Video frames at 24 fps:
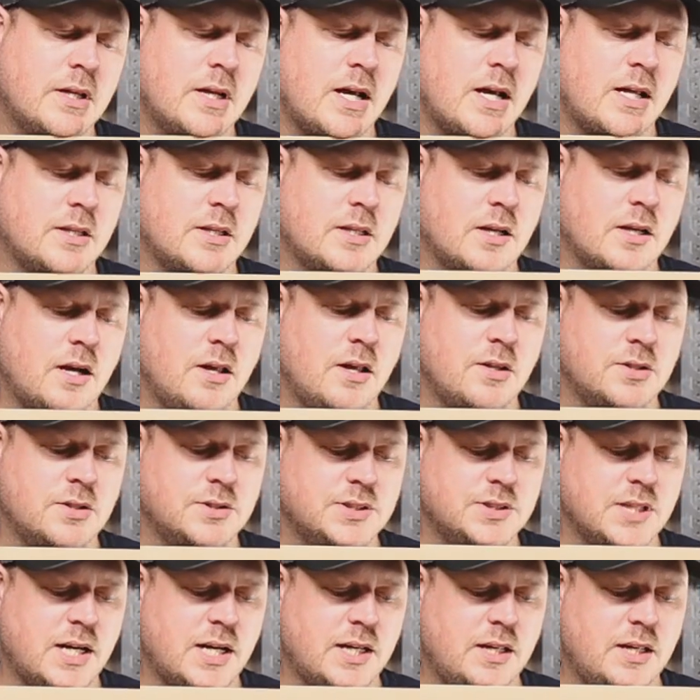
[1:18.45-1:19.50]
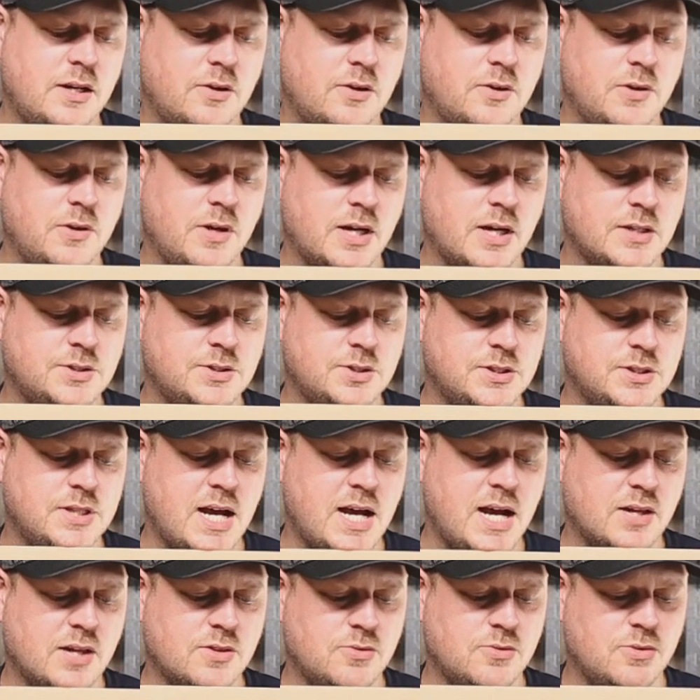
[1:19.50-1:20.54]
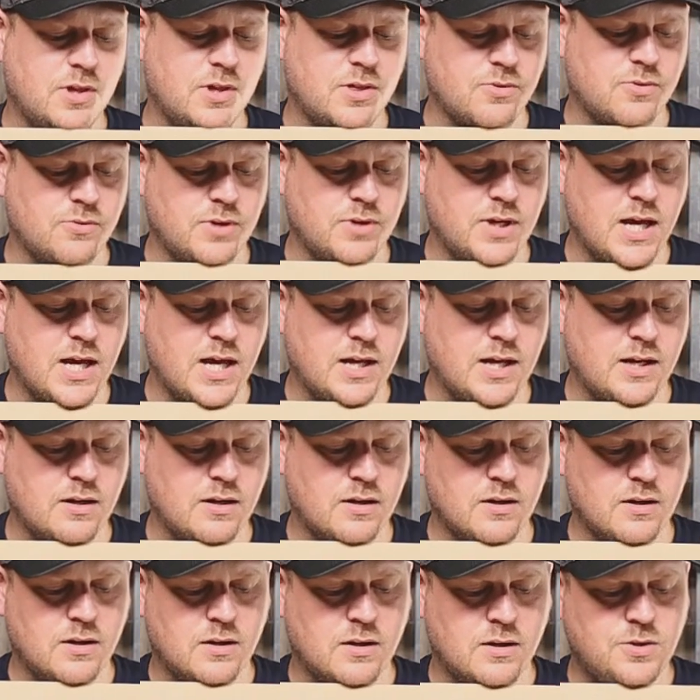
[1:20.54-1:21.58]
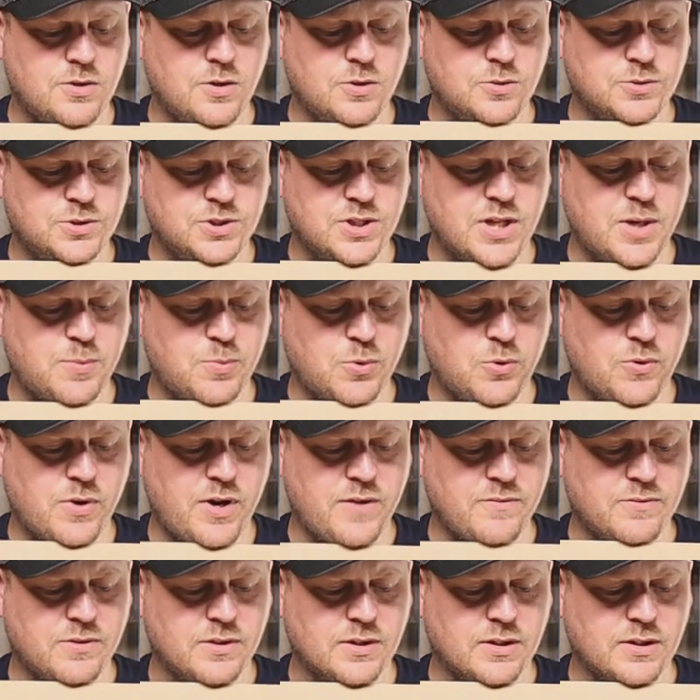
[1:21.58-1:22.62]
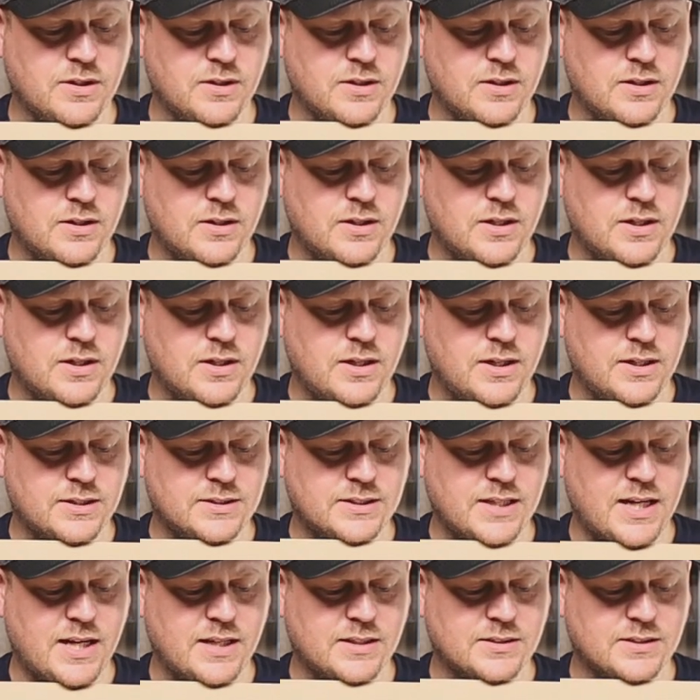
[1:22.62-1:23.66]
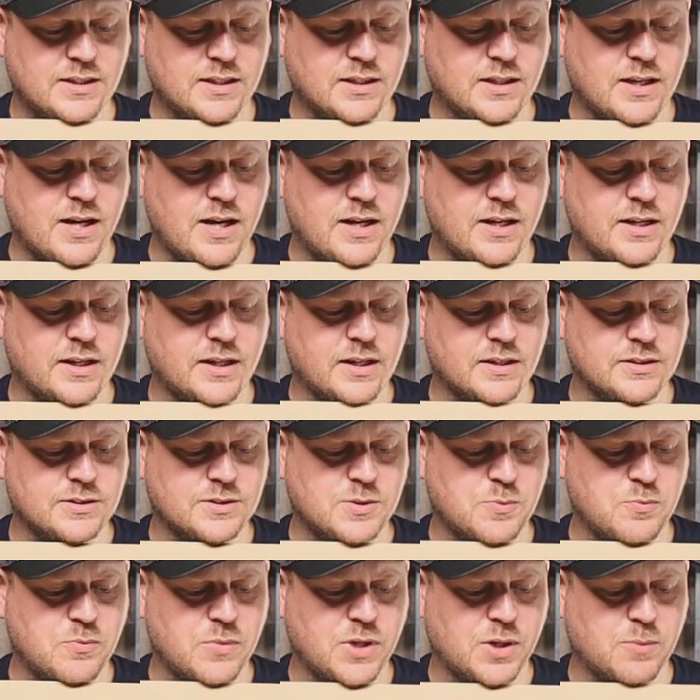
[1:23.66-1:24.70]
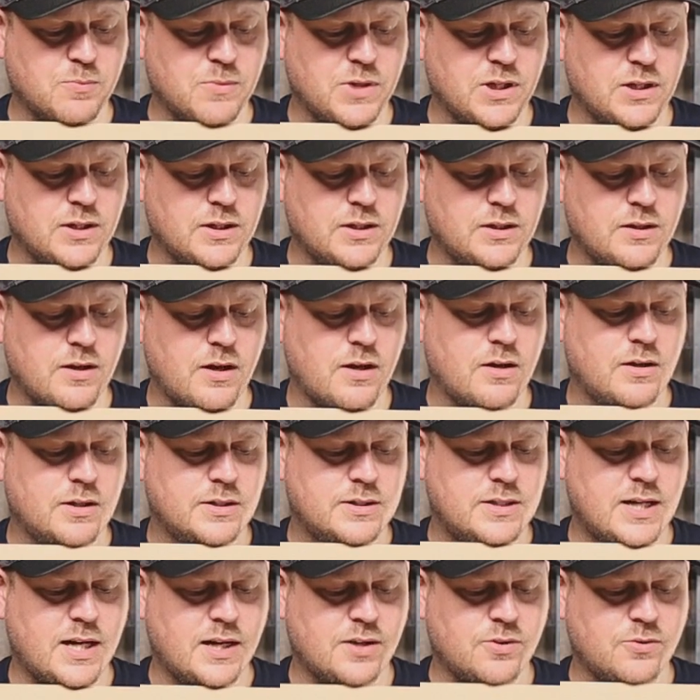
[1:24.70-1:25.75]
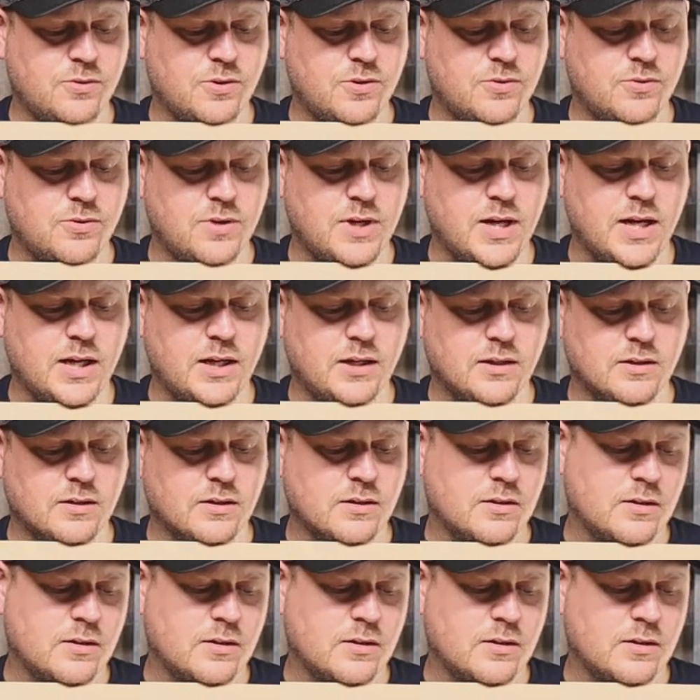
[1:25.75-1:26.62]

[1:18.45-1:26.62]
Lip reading: Then on the other side here, you got your Tac338. No sniper rifle is as iconic as the Macmillan Tac338.